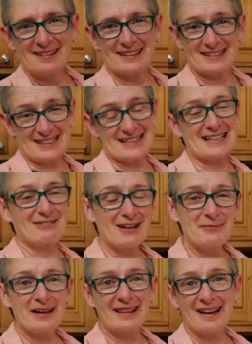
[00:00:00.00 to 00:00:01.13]
But just like when I
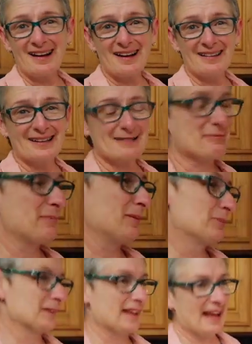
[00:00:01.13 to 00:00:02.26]
made the challah and people
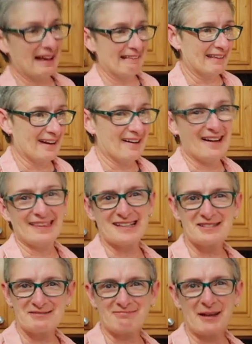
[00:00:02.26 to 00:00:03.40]
put the egg in there and they
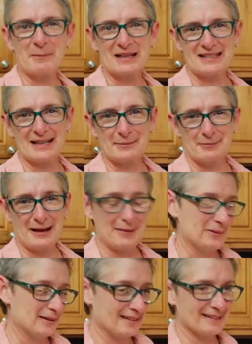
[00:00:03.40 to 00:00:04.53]
messed it up in my
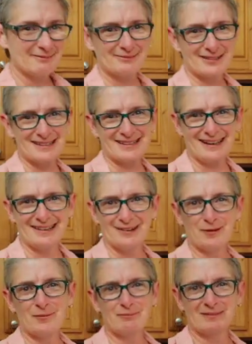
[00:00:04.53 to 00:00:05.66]
opinion, which I
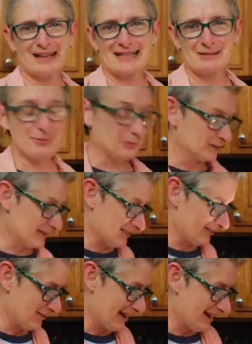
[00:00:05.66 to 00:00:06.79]
know lots of people will
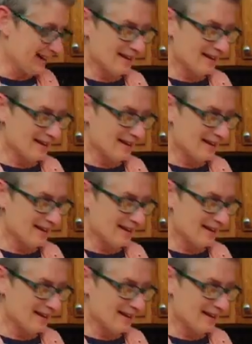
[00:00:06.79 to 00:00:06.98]
disagree.